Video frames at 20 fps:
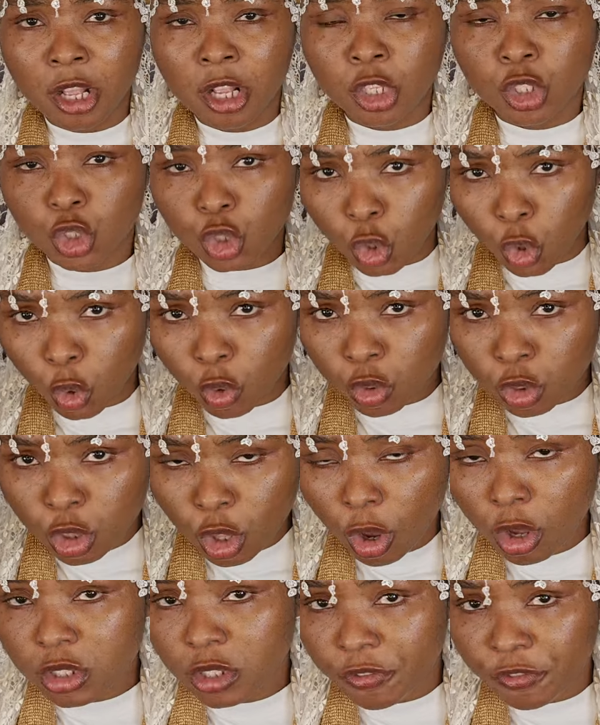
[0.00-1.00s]
So
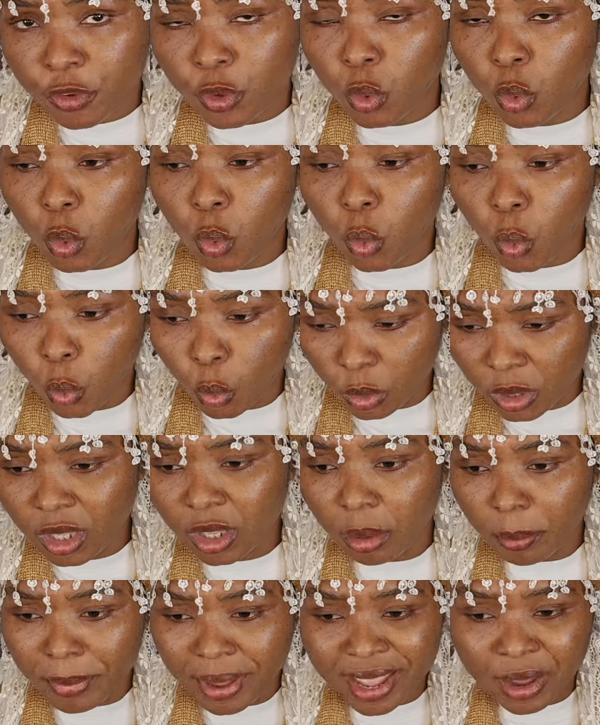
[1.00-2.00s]
those of you who, you
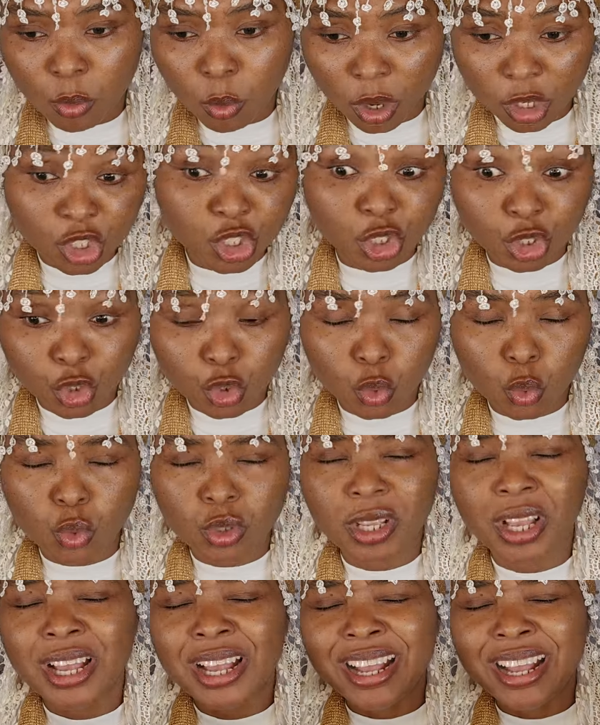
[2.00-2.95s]
know, may watch the news,